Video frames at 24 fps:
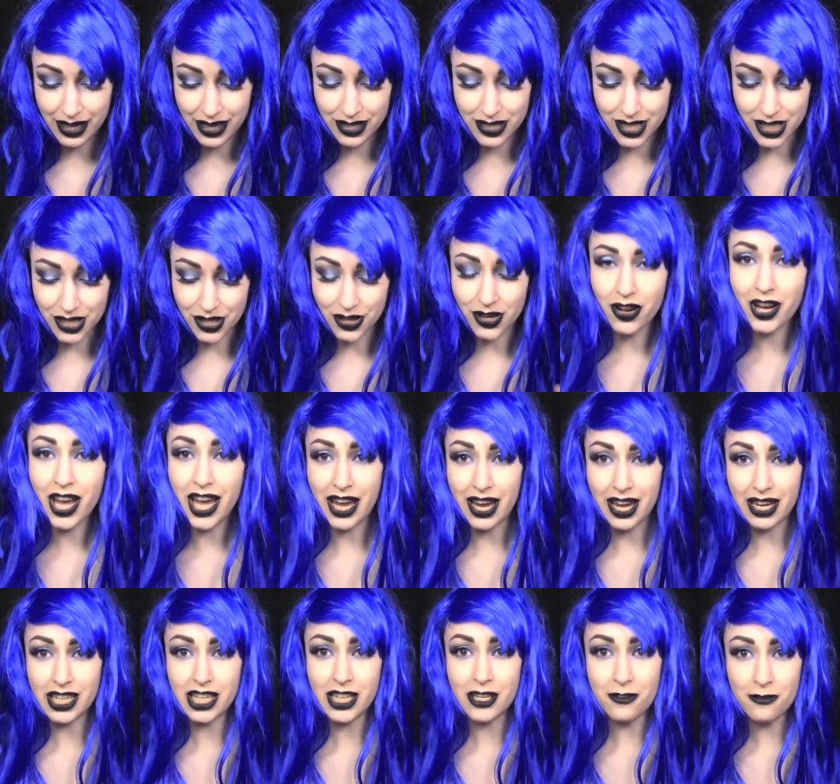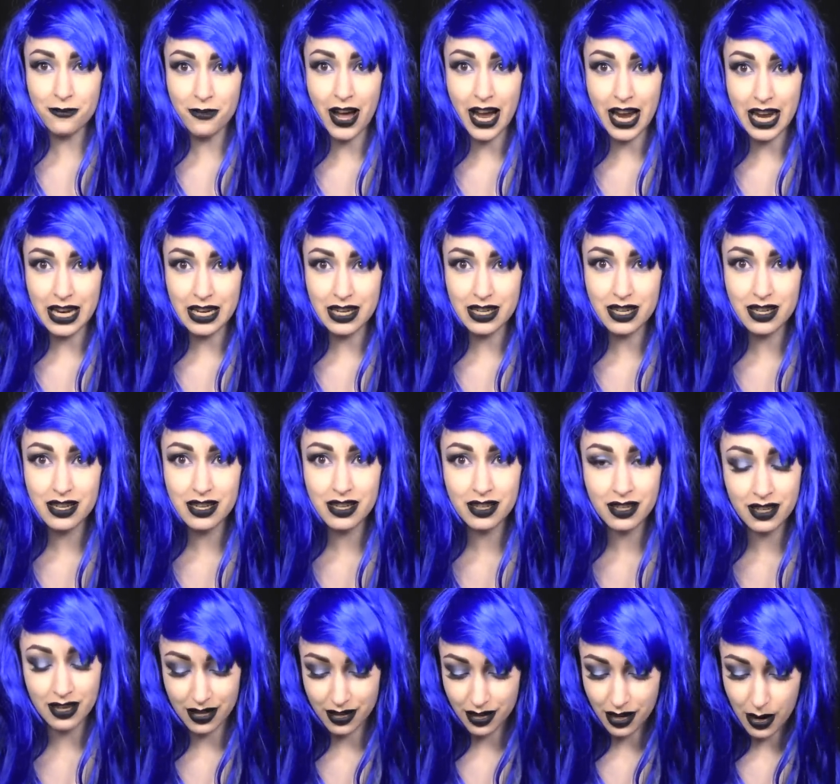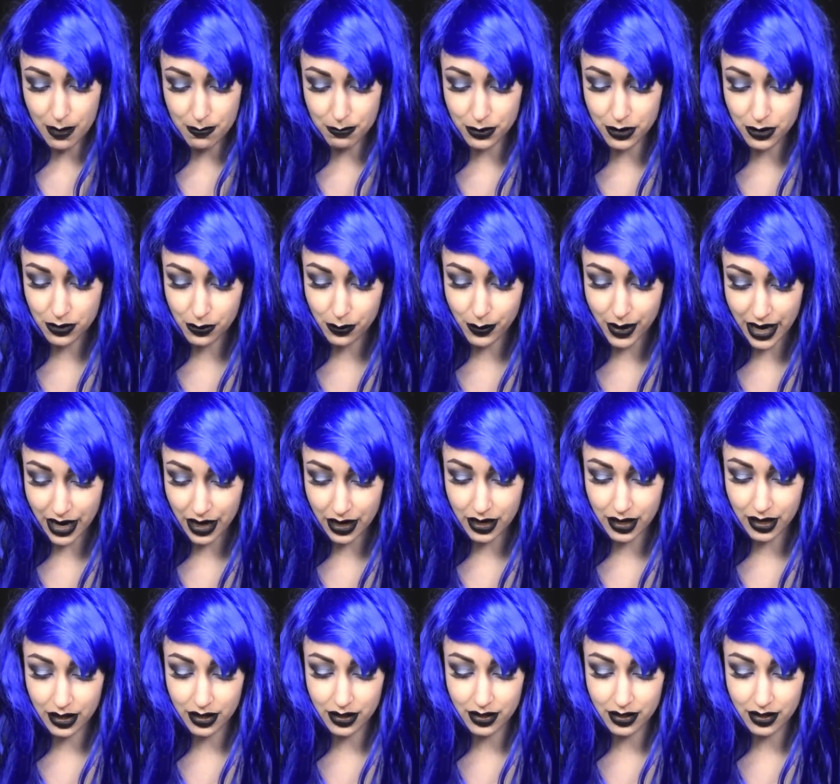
So I was like, okay, I need to find a blue wig